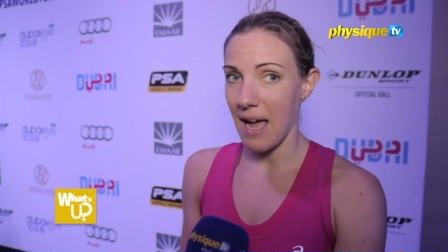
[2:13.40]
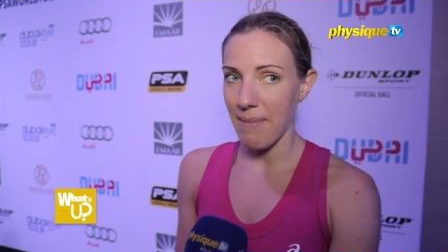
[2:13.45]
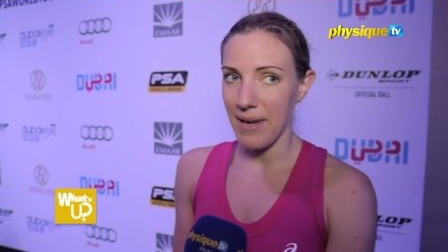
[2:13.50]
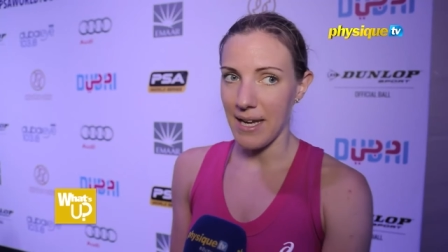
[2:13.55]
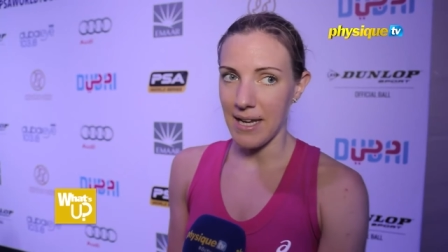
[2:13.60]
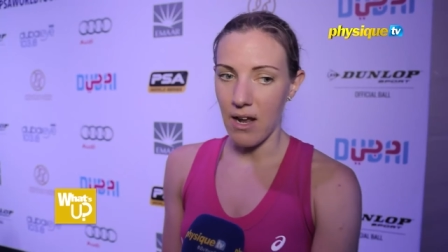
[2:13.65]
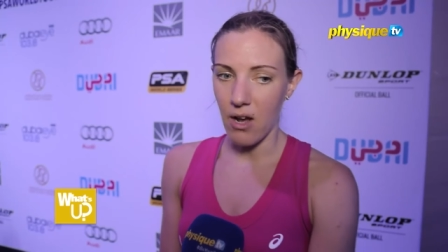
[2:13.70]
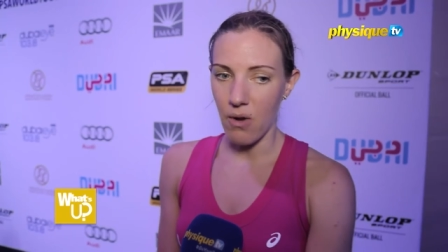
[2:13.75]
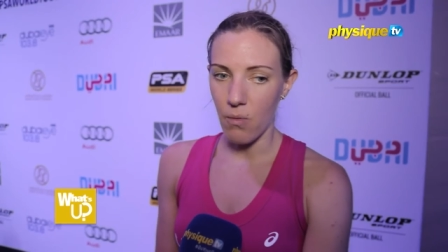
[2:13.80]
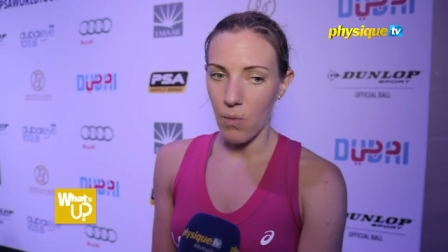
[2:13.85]
I
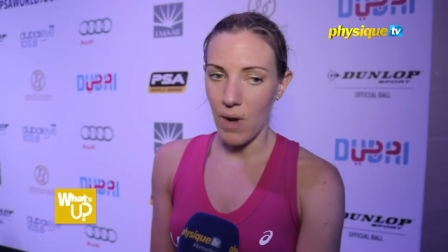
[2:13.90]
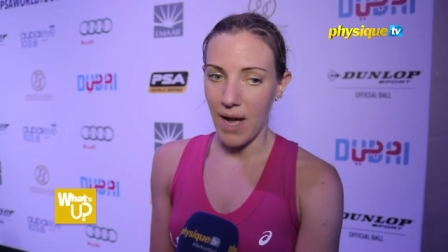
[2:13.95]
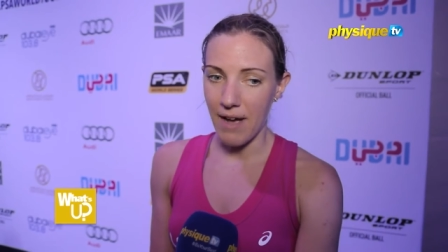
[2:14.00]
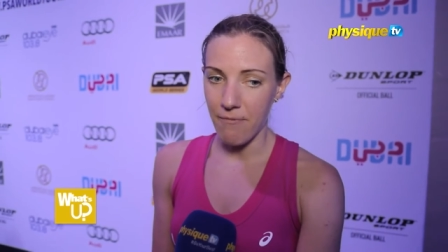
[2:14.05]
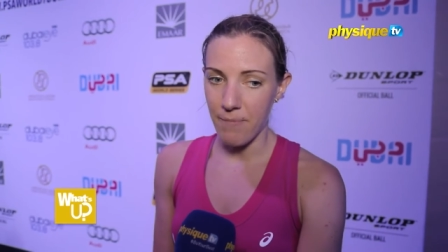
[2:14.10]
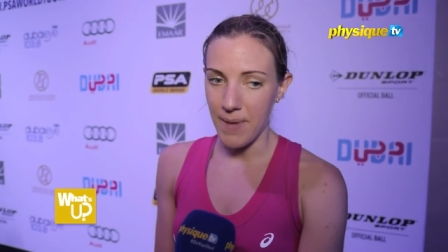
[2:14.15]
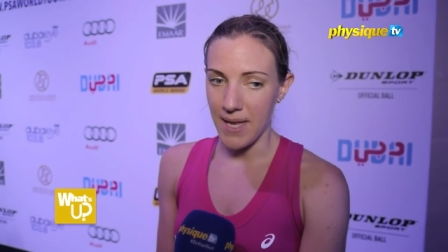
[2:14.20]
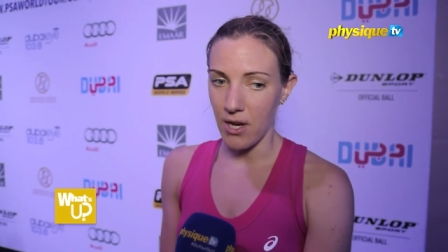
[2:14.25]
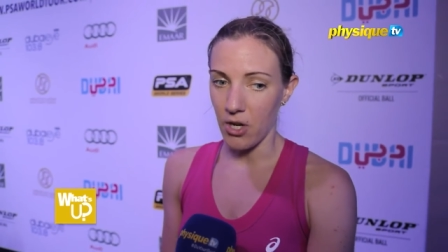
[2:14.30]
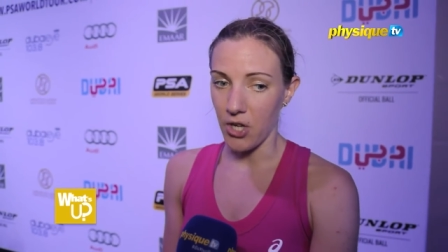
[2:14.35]
mean, I,
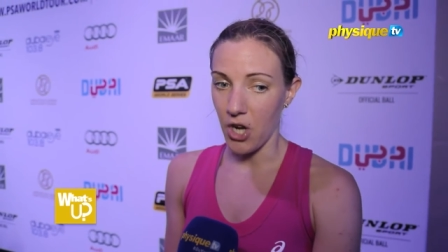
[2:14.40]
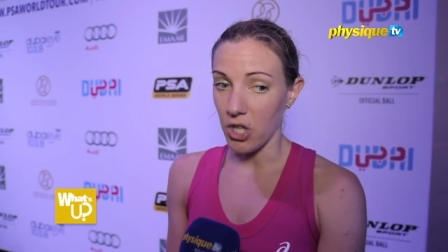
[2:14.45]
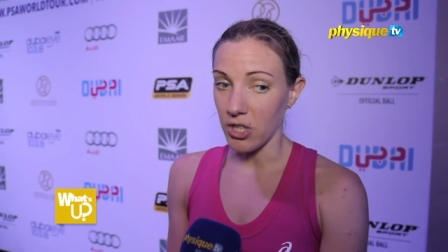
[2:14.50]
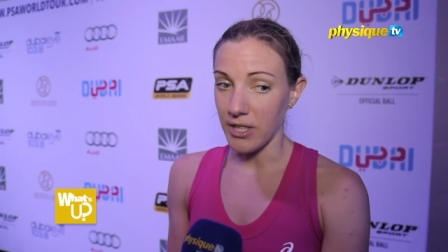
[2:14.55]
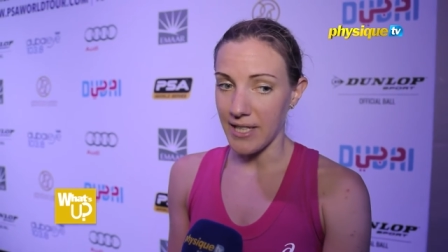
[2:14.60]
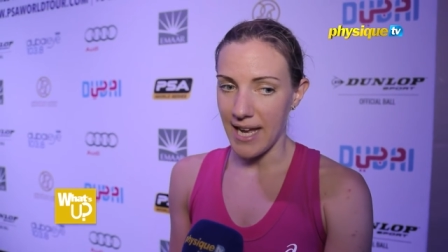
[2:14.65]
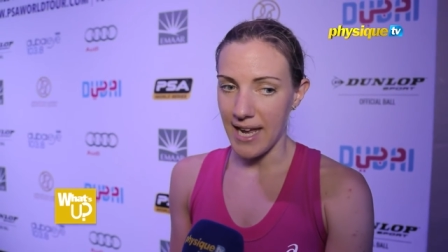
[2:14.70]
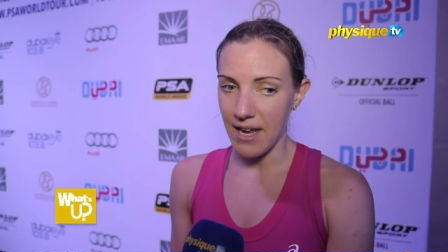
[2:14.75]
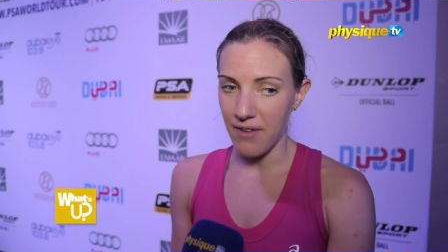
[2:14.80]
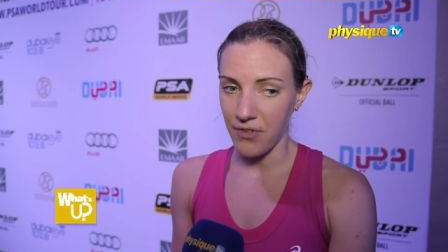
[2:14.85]
have been on
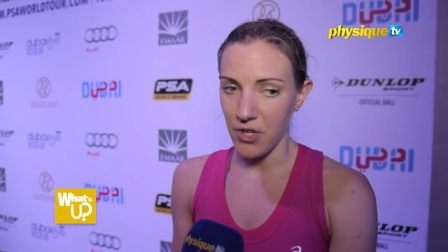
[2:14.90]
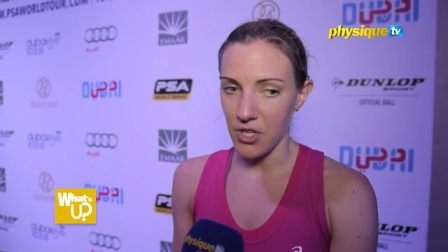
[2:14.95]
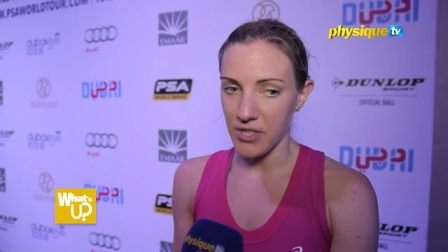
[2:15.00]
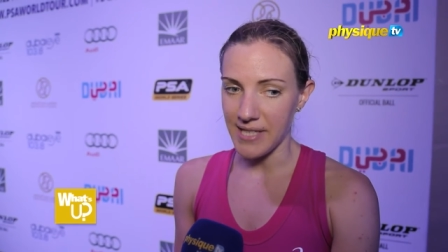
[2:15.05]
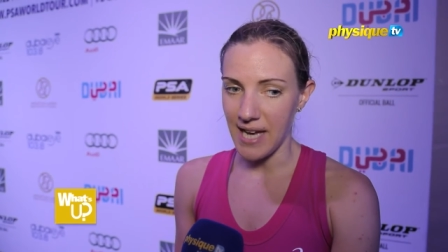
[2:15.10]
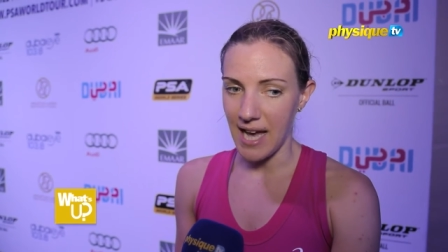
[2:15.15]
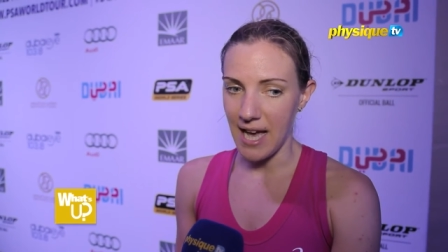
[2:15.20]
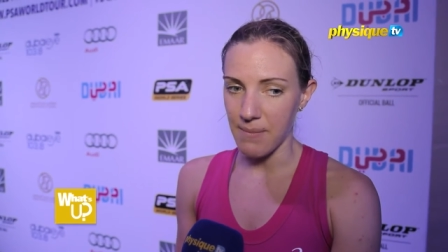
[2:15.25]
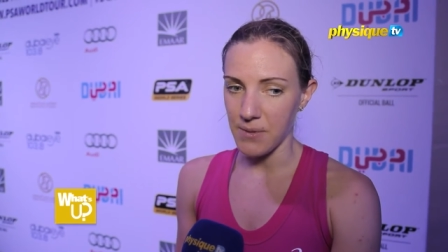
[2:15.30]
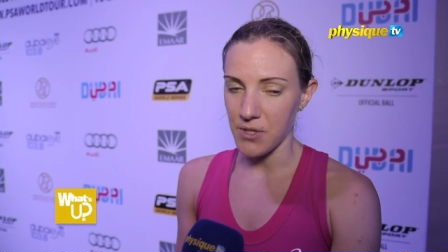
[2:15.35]
holiday a few
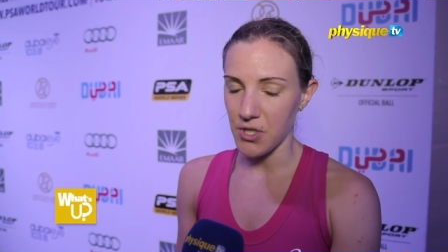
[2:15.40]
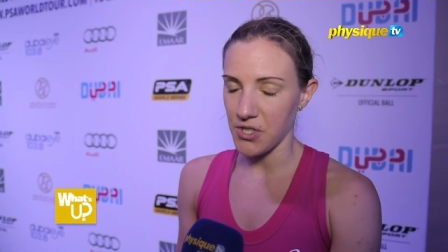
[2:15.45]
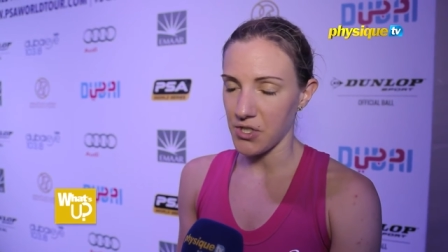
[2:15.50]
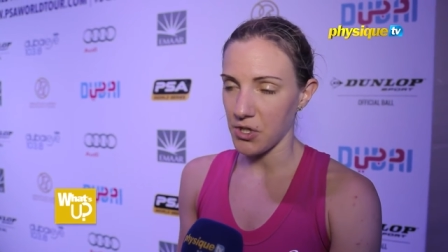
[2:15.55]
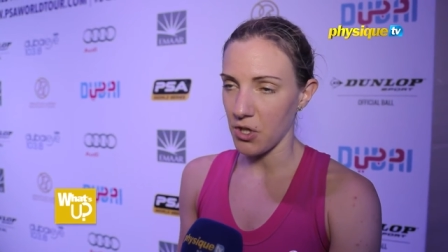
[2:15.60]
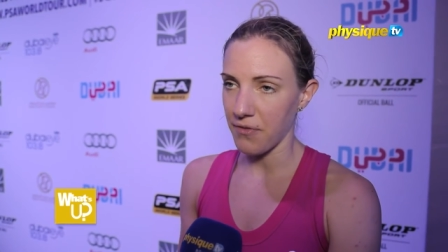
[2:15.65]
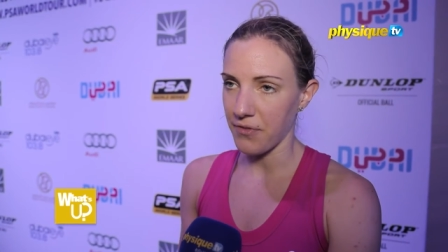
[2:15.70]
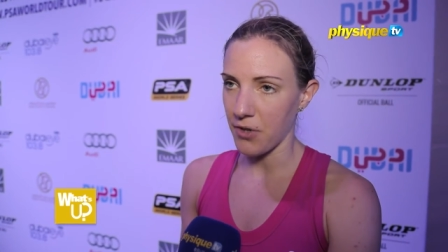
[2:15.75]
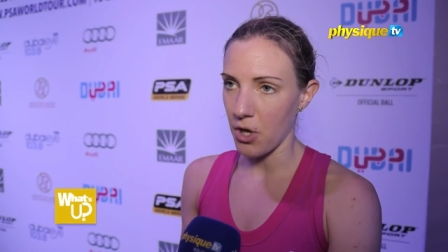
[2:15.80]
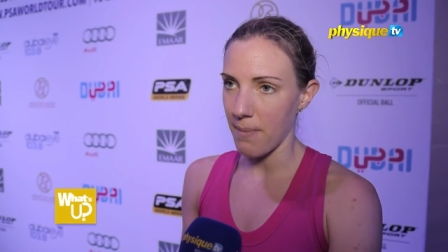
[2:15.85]
times.
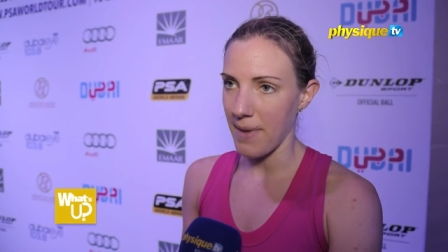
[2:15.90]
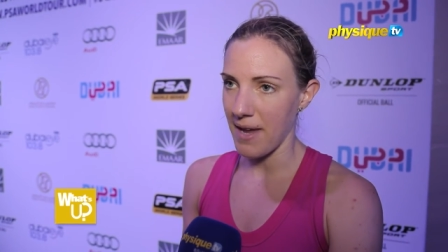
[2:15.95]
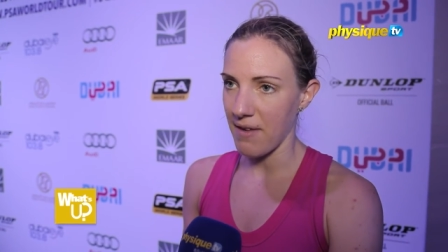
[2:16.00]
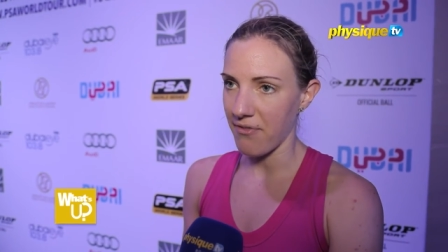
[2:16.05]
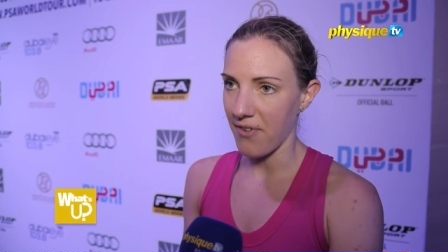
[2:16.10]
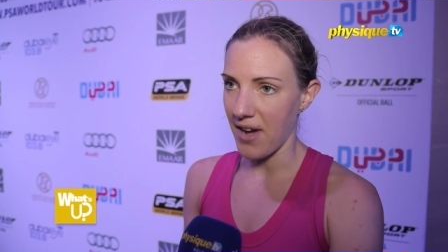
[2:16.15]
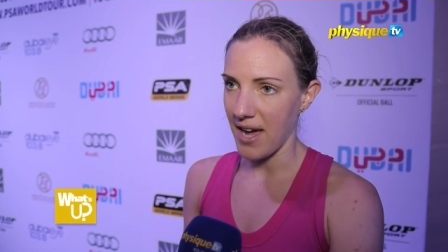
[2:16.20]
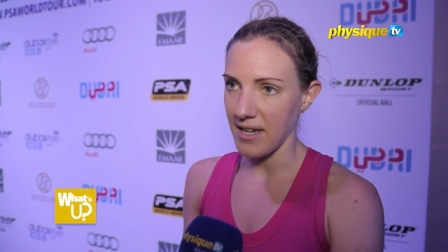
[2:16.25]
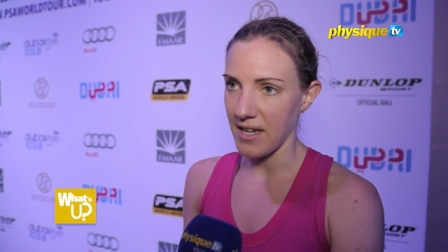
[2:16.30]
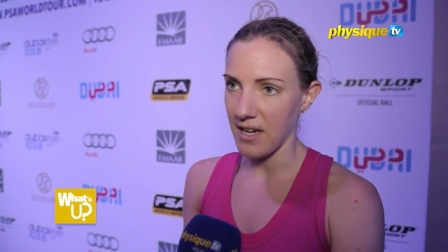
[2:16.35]
Just love
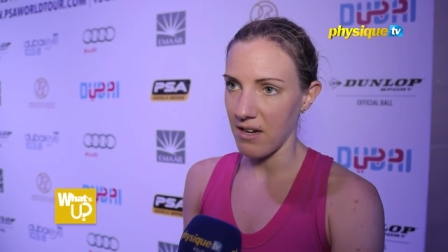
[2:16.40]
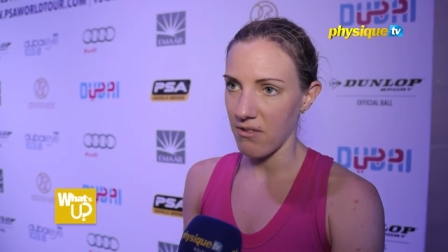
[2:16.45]
coming, find